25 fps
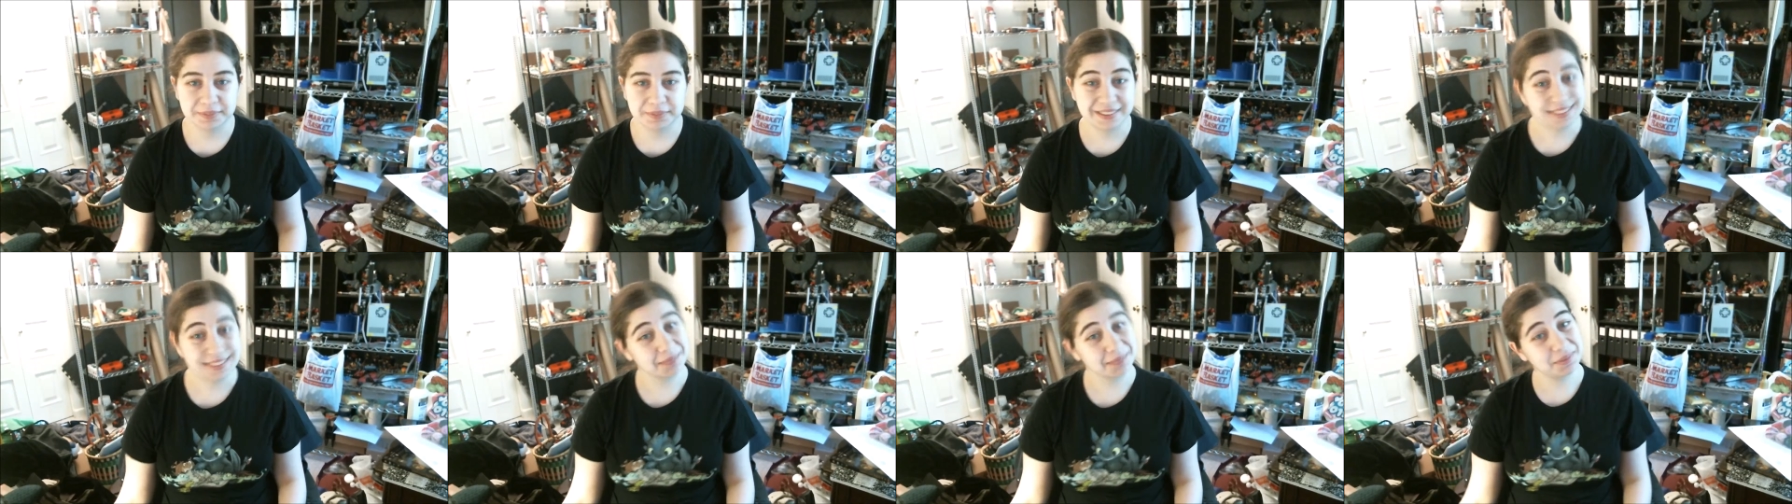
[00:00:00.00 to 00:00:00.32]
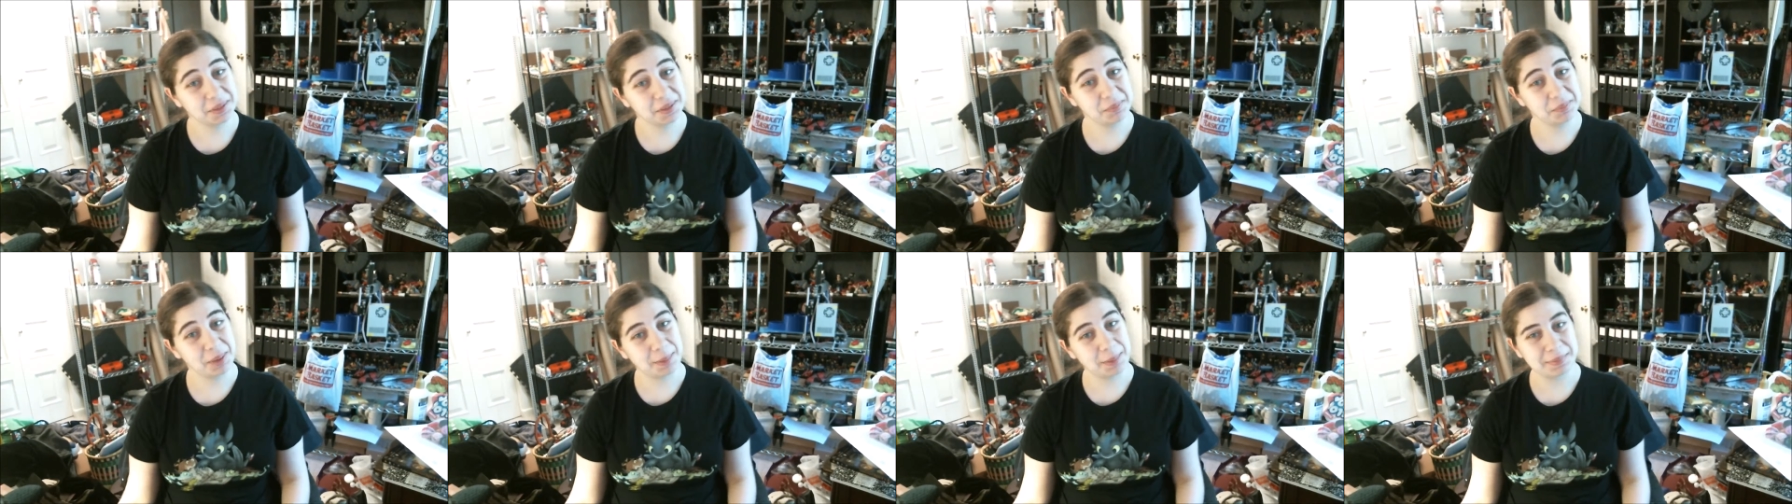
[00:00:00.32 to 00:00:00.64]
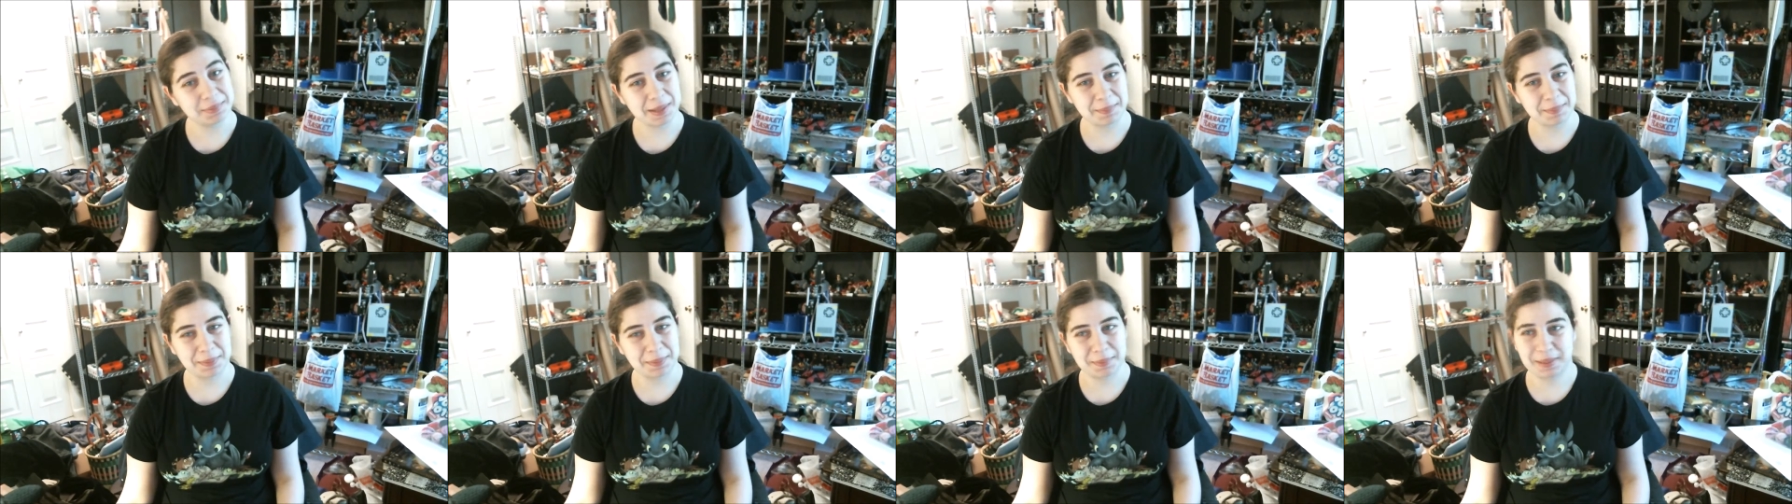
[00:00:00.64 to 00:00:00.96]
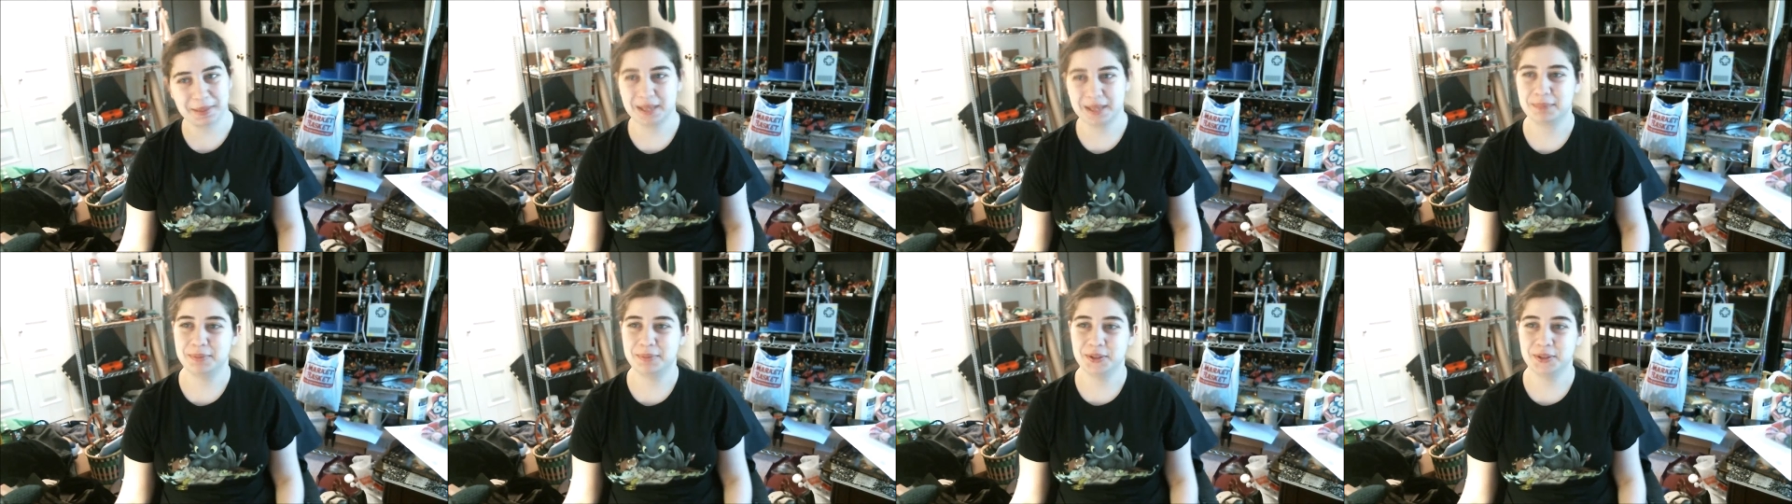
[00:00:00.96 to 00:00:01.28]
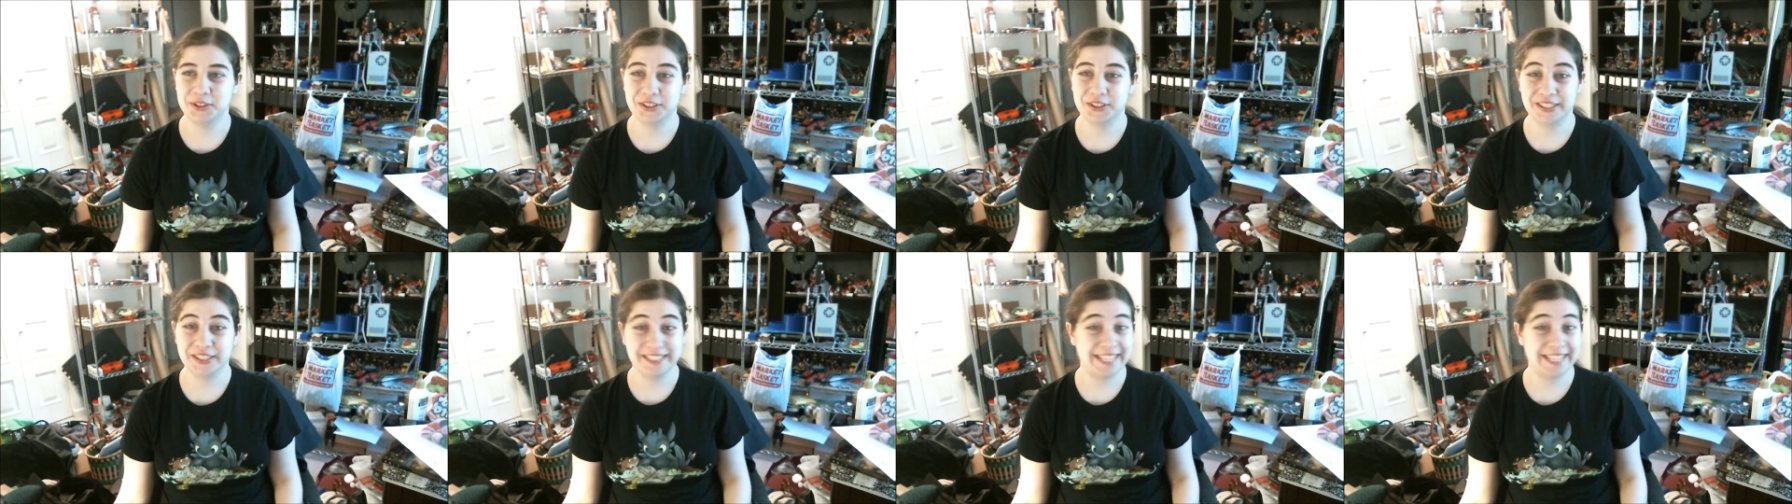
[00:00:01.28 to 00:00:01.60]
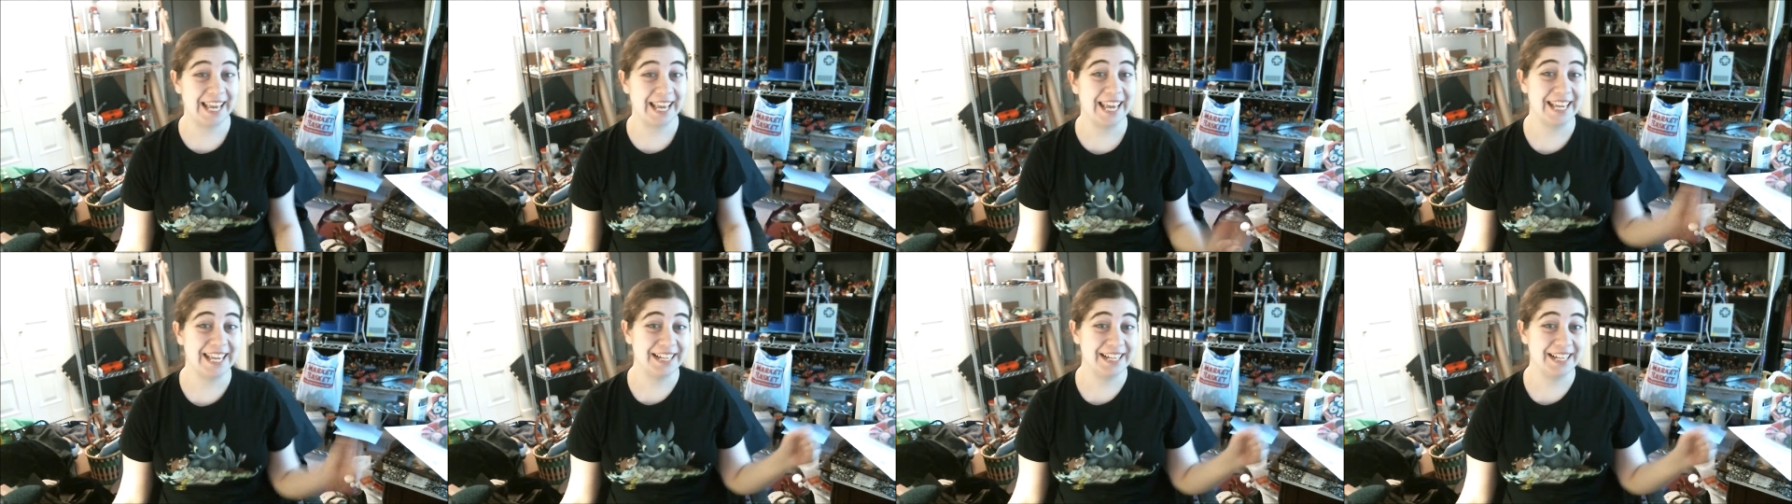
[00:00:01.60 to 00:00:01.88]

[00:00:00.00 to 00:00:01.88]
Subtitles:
Something popped up on my computer. Yay,